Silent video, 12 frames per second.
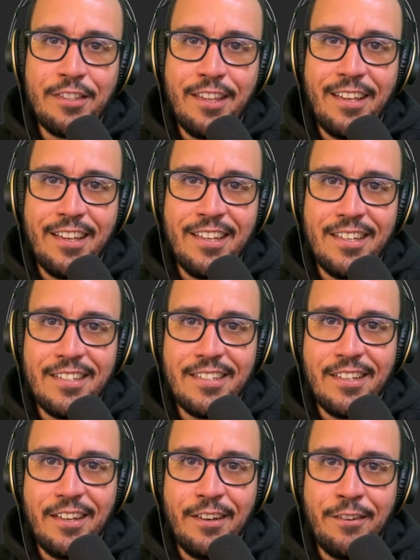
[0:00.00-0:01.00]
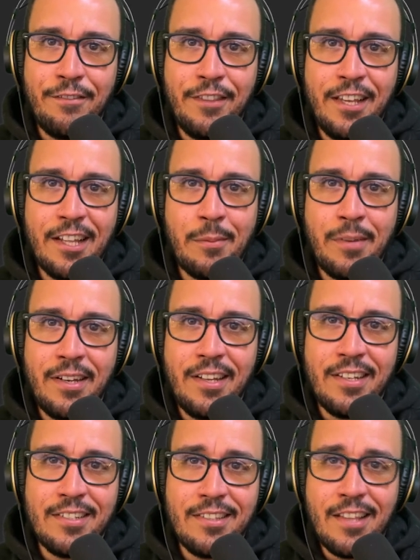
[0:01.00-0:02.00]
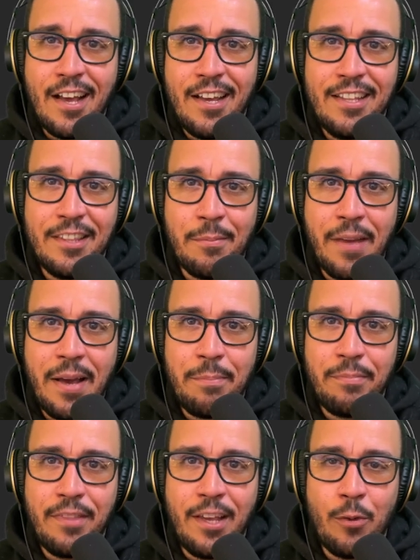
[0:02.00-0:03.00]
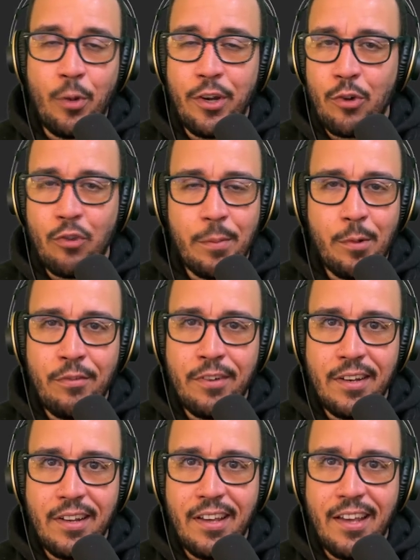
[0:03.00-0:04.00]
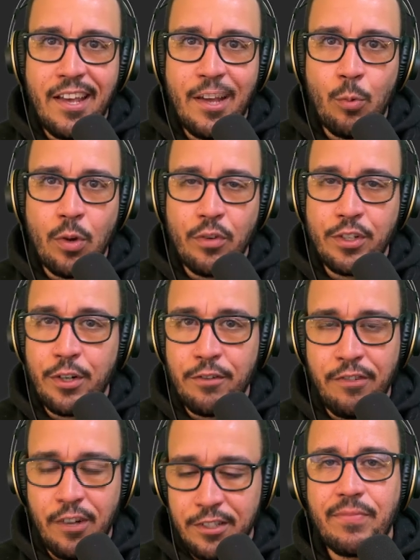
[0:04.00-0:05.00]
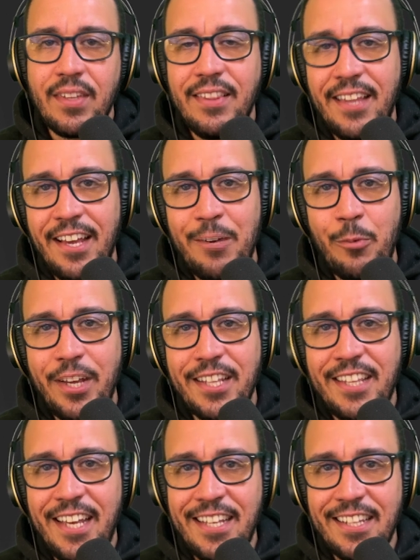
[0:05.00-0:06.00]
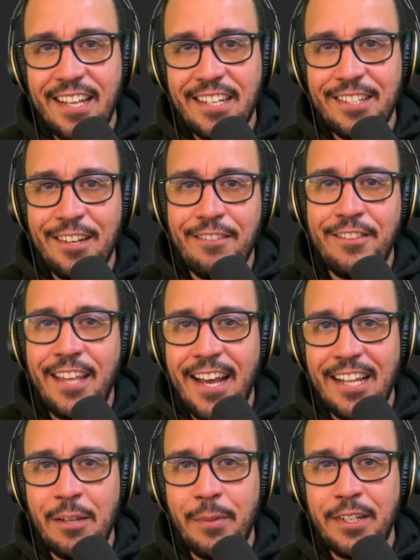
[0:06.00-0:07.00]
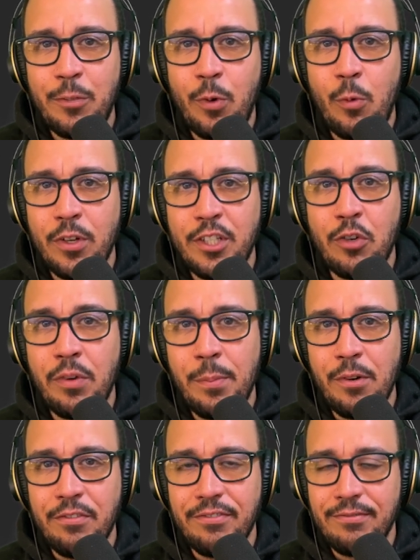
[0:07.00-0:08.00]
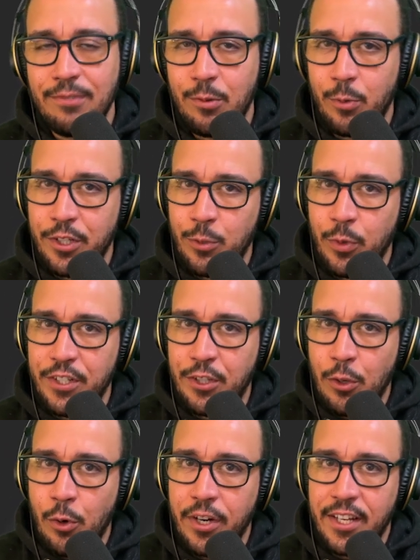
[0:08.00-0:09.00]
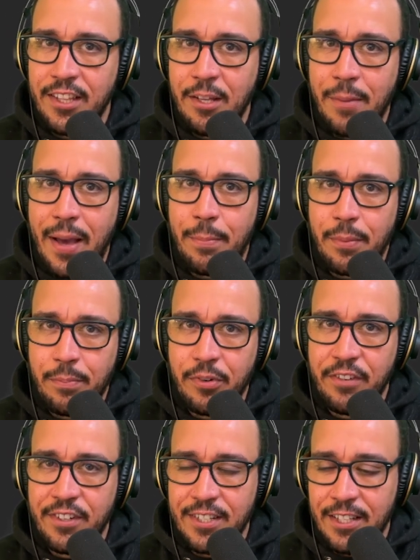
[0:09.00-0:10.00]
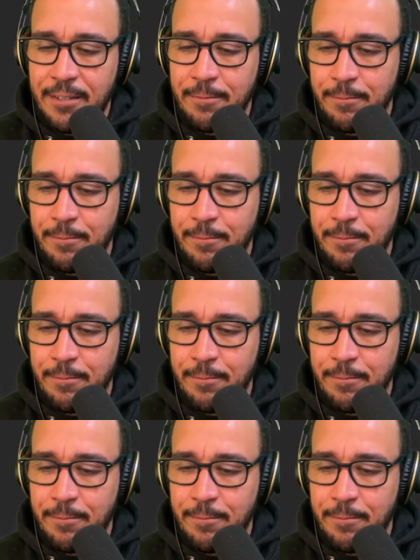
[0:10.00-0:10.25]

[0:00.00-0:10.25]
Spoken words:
thing is, if the element is not in the map, then we don't remove it and we return false. Then we get the index of the element we want to remove, which we stored in the map previously.